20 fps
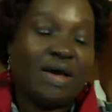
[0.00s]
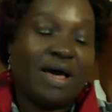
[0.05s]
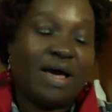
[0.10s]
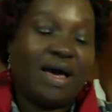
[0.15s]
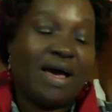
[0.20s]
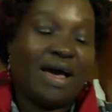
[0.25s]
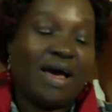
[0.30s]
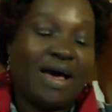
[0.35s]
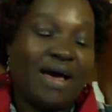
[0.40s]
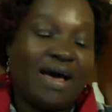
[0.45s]

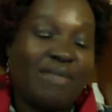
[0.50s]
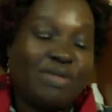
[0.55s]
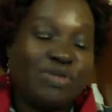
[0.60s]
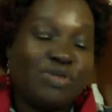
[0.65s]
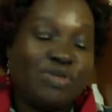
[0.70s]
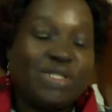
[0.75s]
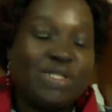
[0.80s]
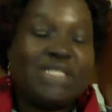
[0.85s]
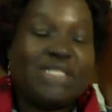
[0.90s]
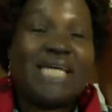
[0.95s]

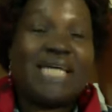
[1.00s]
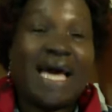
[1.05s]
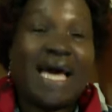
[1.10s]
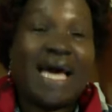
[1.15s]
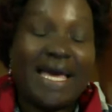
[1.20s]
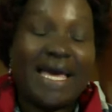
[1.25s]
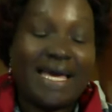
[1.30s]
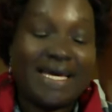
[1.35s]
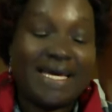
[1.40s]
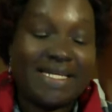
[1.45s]
between
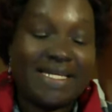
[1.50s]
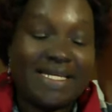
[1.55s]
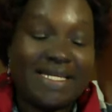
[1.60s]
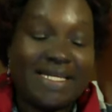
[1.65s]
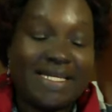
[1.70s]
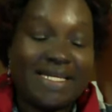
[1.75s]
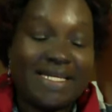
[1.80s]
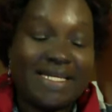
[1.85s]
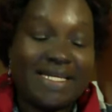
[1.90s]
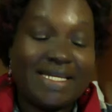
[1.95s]
diet,
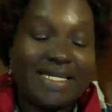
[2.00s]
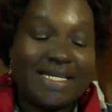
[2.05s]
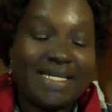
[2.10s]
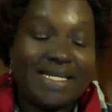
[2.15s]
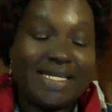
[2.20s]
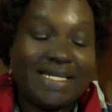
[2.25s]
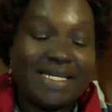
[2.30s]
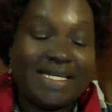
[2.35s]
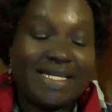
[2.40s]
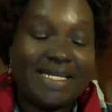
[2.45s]

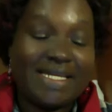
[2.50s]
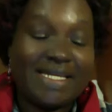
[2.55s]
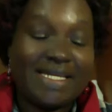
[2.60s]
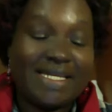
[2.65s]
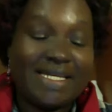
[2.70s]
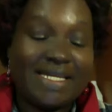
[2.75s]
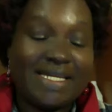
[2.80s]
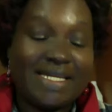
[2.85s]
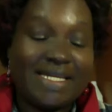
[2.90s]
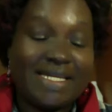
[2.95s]

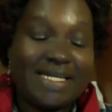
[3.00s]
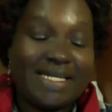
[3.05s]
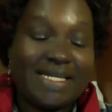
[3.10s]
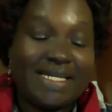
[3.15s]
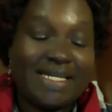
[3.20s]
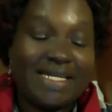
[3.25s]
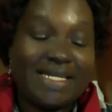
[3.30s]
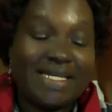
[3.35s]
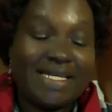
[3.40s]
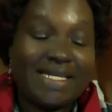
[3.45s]
nutrition,
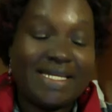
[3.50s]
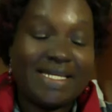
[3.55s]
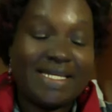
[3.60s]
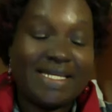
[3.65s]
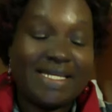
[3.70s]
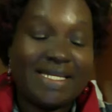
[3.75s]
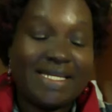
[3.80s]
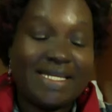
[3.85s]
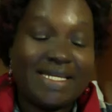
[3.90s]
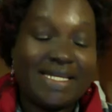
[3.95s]
and
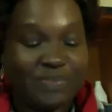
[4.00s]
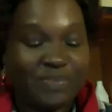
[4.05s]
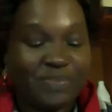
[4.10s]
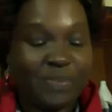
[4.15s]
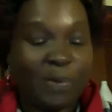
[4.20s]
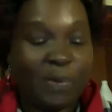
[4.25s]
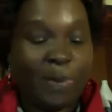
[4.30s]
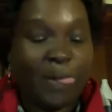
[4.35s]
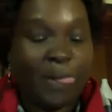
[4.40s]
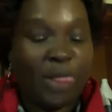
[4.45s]

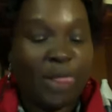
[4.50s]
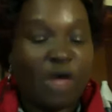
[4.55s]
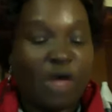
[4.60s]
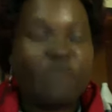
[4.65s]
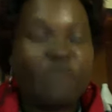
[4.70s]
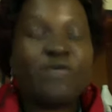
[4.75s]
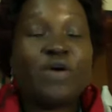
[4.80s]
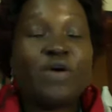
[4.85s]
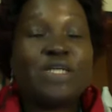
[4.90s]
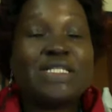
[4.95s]
metabolism.
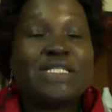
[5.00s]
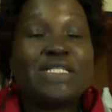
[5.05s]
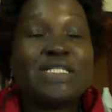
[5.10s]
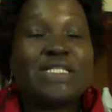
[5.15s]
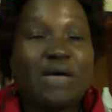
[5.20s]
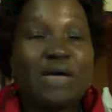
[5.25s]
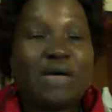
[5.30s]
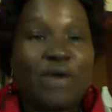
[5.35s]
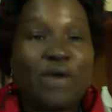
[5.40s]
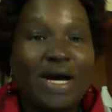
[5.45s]
Of
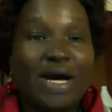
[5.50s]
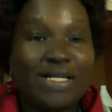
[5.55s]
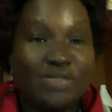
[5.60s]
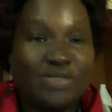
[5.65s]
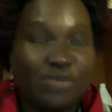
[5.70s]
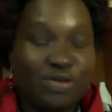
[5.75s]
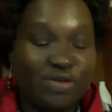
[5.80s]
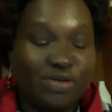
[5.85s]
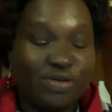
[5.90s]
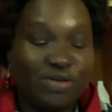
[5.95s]
course, these are
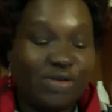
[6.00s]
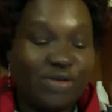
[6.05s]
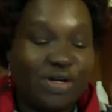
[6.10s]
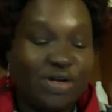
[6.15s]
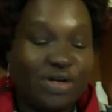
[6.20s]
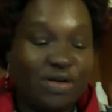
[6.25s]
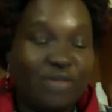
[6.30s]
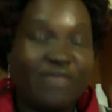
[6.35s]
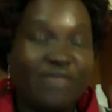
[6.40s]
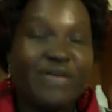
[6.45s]
words we
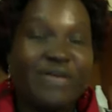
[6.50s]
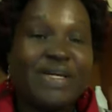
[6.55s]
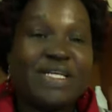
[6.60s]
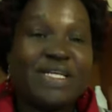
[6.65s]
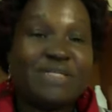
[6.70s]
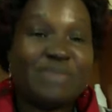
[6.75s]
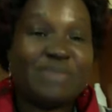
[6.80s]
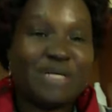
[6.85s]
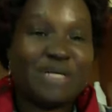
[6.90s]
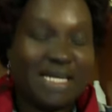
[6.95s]
use very
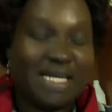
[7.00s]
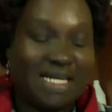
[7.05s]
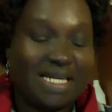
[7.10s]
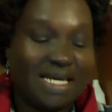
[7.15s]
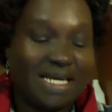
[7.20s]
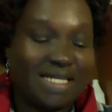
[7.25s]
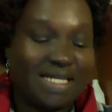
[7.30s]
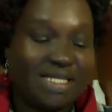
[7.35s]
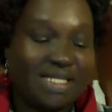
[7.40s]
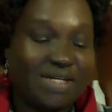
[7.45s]
often,
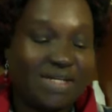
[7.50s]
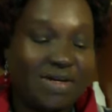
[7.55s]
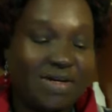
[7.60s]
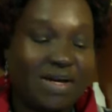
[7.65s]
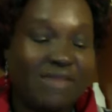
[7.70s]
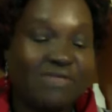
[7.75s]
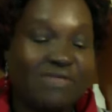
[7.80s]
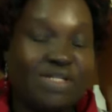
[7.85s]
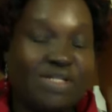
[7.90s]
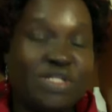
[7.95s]
especially as
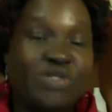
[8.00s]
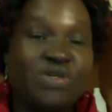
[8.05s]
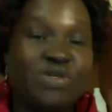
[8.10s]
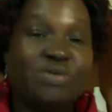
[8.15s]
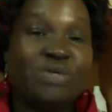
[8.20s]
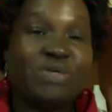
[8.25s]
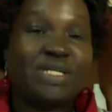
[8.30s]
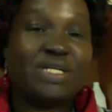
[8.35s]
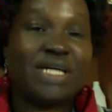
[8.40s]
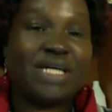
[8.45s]
Neolife
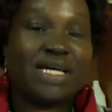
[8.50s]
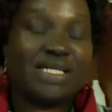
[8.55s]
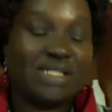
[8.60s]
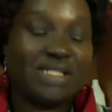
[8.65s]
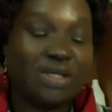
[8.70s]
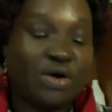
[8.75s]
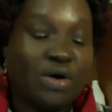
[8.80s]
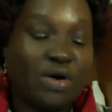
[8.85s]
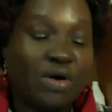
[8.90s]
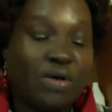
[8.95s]

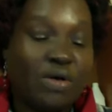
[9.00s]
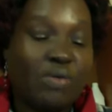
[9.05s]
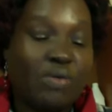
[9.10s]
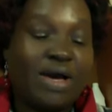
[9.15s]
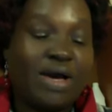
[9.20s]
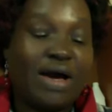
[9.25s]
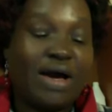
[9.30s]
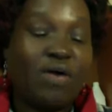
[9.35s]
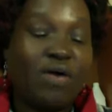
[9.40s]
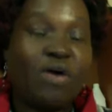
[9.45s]
distributors.
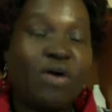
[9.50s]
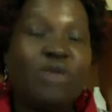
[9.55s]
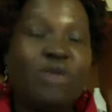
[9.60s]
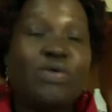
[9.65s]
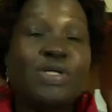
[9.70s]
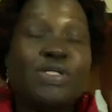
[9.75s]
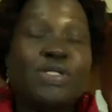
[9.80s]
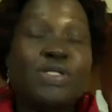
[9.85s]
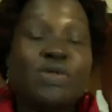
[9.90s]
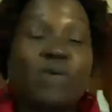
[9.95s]
We are
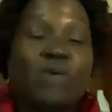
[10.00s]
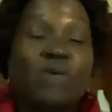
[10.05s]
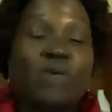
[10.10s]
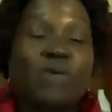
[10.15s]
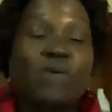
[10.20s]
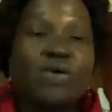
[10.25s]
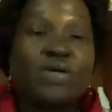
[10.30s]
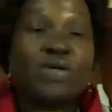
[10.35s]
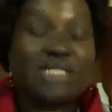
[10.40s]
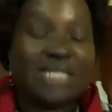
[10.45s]
always
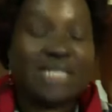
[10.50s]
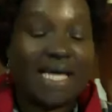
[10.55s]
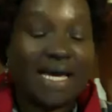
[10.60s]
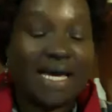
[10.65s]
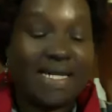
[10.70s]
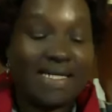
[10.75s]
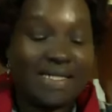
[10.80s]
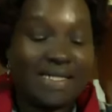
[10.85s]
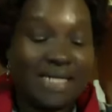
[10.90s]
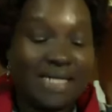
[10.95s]
quite
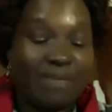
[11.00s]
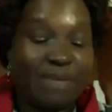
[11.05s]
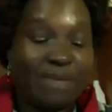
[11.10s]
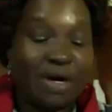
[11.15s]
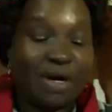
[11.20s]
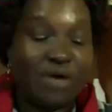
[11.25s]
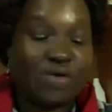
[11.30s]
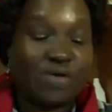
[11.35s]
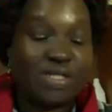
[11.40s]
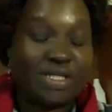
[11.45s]
concerned
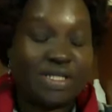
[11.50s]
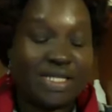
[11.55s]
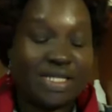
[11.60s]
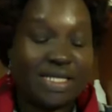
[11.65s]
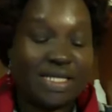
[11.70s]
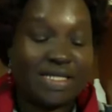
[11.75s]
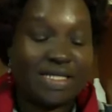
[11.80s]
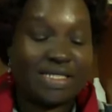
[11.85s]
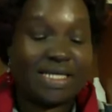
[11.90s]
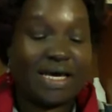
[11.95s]
about
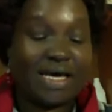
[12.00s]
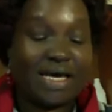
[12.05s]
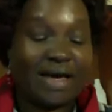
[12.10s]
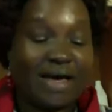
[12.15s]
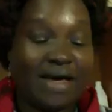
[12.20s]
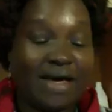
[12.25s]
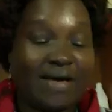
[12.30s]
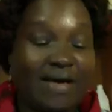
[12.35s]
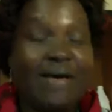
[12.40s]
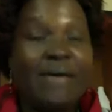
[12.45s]
these
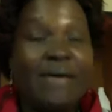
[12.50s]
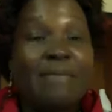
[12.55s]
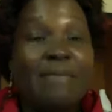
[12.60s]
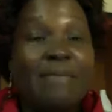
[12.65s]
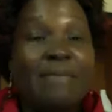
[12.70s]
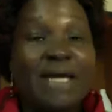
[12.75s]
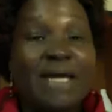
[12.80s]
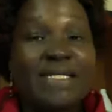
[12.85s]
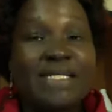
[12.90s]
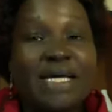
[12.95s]

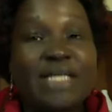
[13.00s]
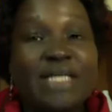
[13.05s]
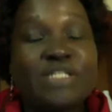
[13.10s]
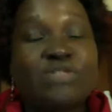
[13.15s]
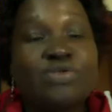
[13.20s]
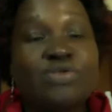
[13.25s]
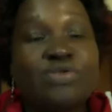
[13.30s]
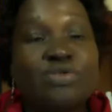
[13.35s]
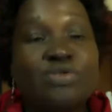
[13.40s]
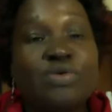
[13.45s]
matters to
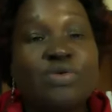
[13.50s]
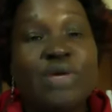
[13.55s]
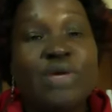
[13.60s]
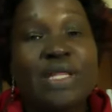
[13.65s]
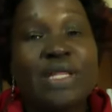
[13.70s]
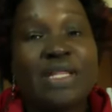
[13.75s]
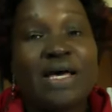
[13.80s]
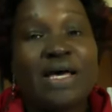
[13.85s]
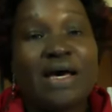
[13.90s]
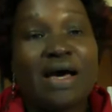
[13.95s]
do with
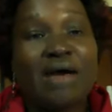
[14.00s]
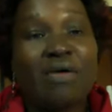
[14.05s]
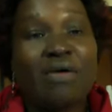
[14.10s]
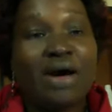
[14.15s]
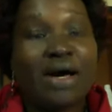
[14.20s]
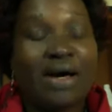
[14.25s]
our